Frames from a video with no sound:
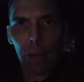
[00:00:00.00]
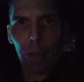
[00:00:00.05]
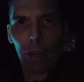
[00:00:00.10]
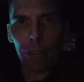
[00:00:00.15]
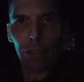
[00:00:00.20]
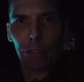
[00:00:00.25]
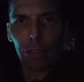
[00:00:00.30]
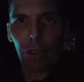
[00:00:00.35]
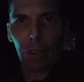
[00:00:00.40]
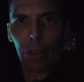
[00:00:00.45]

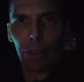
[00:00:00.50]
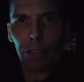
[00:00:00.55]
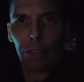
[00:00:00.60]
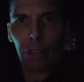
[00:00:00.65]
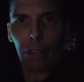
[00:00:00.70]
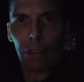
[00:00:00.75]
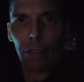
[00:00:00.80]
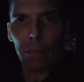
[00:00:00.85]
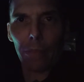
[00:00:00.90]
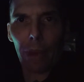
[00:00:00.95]
sorry,
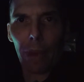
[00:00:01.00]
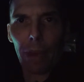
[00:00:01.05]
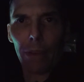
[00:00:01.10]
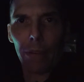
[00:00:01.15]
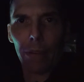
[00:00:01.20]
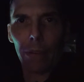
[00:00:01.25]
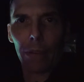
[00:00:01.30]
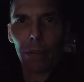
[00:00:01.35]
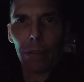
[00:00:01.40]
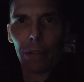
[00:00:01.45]
state of
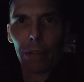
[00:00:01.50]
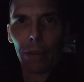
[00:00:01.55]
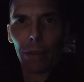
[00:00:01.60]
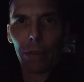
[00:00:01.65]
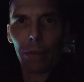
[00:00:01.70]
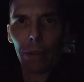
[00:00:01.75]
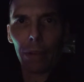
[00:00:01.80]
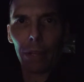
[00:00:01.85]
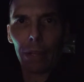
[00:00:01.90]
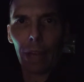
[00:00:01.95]
matter, the
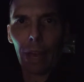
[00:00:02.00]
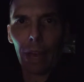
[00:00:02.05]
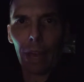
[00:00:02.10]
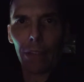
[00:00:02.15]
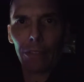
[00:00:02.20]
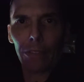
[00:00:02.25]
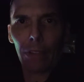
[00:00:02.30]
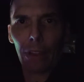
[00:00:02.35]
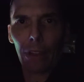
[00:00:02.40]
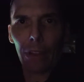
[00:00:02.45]
liquid, gas,
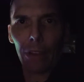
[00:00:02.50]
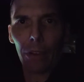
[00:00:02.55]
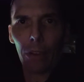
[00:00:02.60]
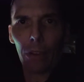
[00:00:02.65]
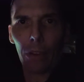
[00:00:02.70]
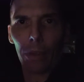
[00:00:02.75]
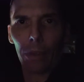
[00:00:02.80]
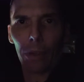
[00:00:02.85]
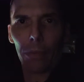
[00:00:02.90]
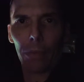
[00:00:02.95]
solid,
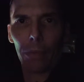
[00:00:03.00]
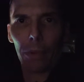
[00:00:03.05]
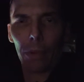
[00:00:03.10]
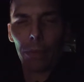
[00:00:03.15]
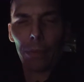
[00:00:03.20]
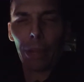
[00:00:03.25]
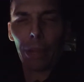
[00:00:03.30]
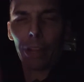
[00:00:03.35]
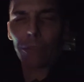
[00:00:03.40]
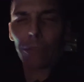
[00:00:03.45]
or
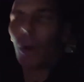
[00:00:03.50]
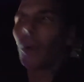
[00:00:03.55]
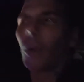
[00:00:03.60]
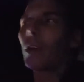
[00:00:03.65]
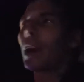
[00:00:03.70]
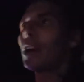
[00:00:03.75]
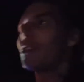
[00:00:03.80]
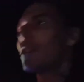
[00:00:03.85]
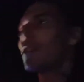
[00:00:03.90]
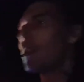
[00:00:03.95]
plasma.
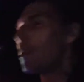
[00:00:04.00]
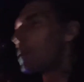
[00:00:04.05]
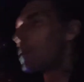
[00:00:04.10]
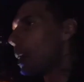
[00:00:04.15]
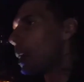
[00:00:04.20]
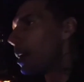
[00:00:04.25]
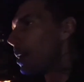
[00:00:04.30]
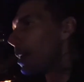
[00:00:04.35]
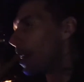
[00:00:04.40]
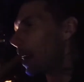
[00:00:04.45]
Okay, so
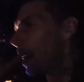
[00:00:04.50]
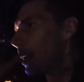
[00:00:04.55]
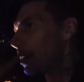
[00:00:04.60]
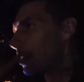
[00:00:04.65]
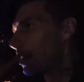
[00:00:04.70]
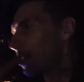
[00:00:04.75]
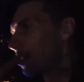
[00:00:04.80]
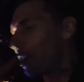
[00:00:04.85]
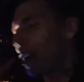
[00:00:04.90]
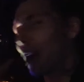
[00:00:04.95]
yeah,
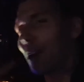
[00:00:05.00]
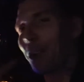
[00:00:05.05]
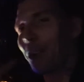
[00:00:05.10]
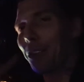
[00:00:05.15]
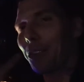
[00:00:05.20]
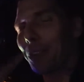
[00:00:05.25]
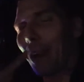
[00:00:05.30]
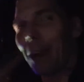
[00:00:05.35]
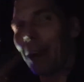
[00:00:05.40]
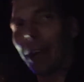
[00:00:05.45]
because you gotta
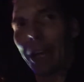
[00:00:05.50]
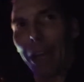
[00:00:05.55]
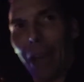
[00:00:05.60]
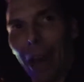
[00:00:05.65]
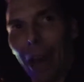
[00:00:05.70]
understand, like, yeah,